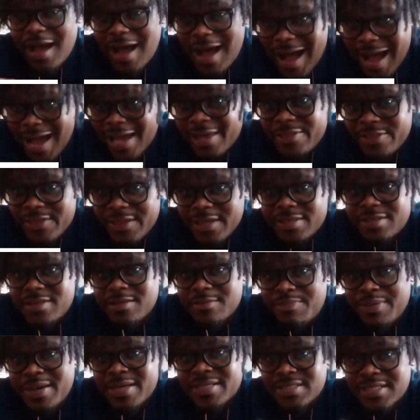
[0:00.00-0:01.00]
I think
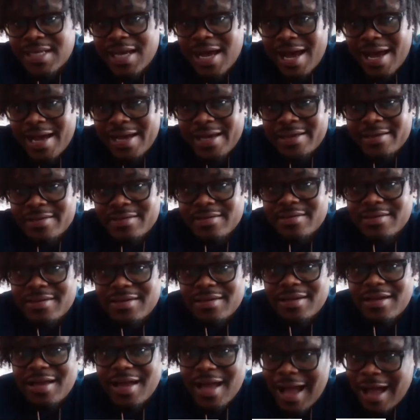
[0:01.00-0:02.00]
the best guy
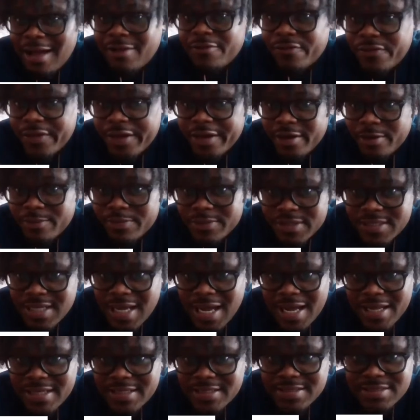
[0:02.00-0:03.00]
out there
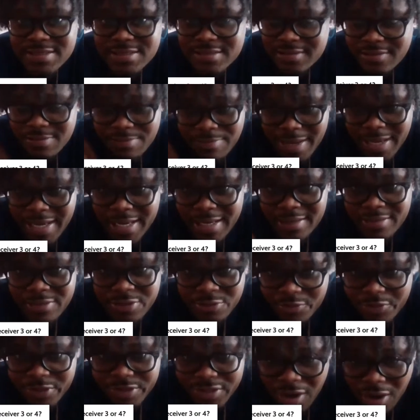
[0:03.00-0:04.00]
besides the main
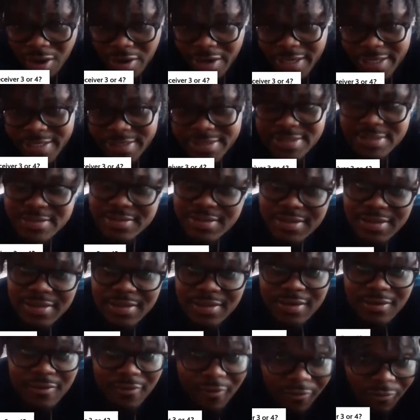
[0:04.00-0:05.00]
three targets
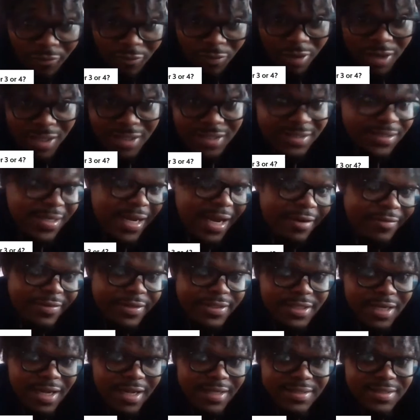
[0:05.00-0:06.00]
was
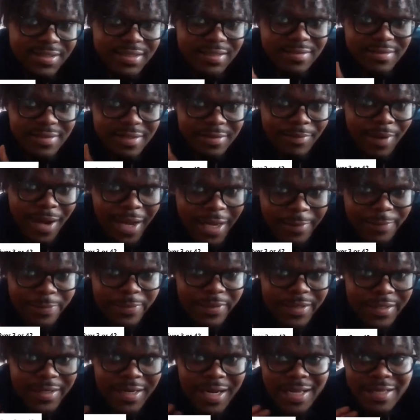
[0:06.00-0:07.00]
Tyron Johnson. In my
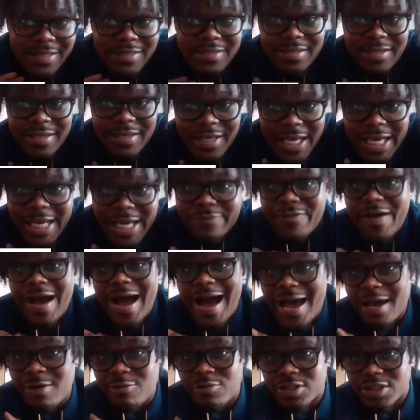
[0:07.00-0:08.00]
opinion, if
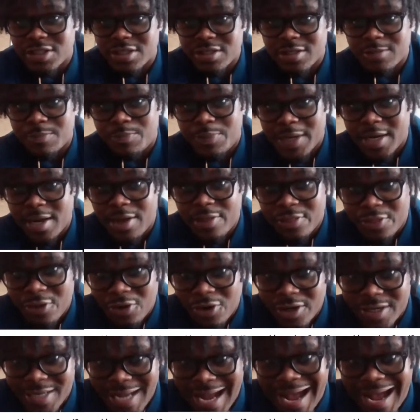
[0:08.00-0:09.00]
I was going to pick a third